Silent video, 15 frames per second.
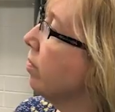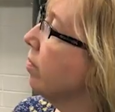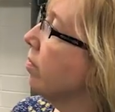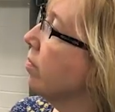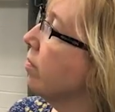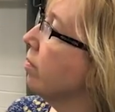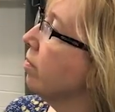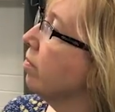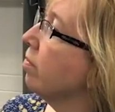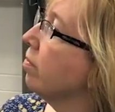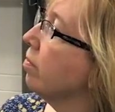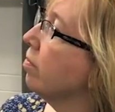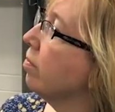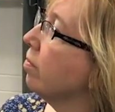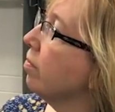
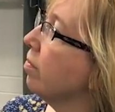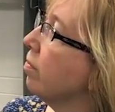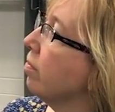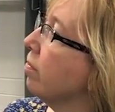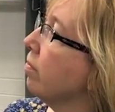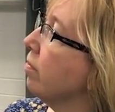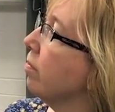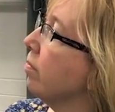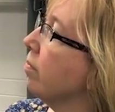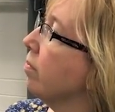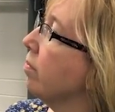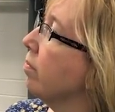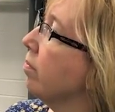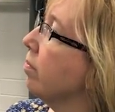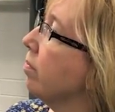
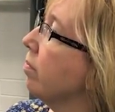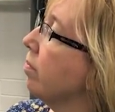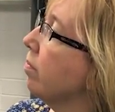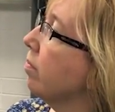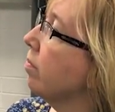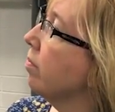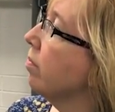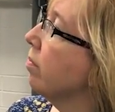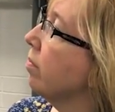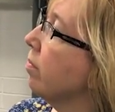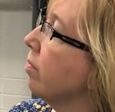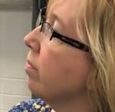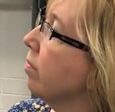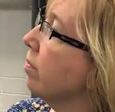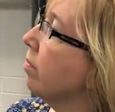
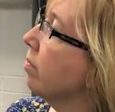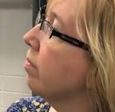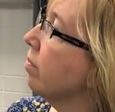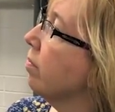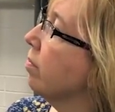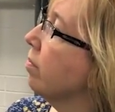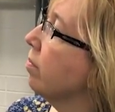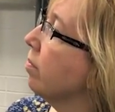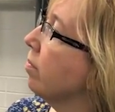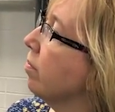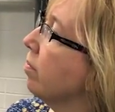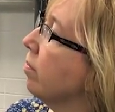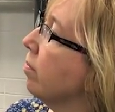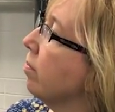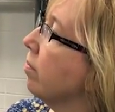
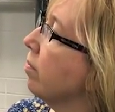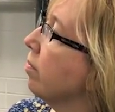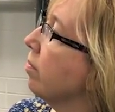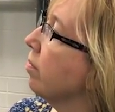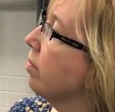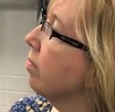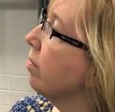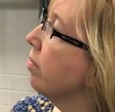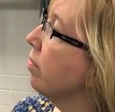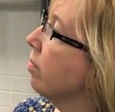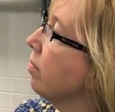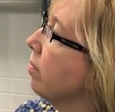(not speaking)